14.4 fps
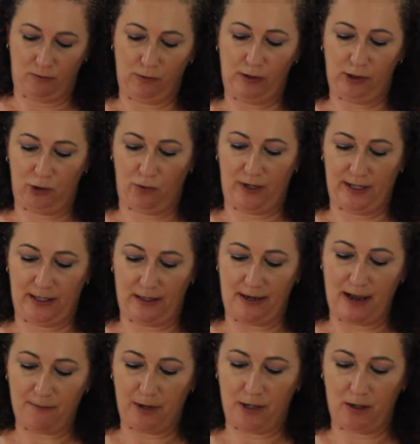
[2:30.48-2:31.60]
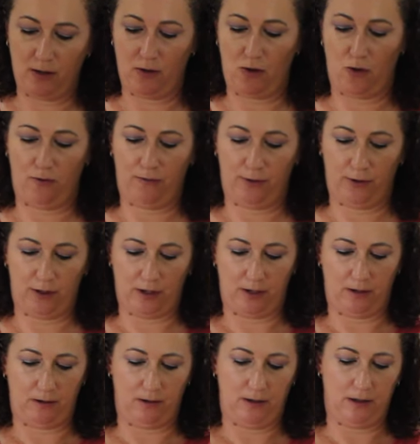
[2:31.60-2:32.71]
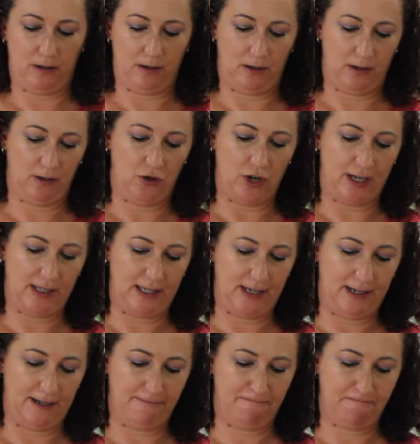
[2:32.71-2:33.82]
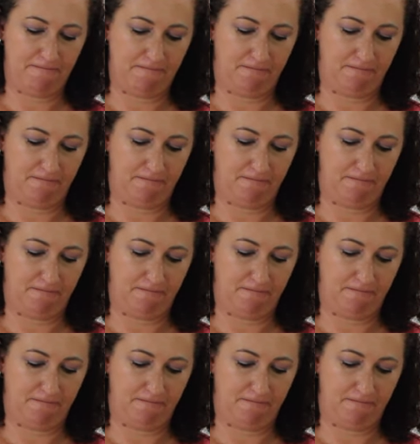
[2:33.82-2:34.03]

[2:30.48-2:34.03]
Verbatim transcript: We'll squeeze a lemon over the, the dressing.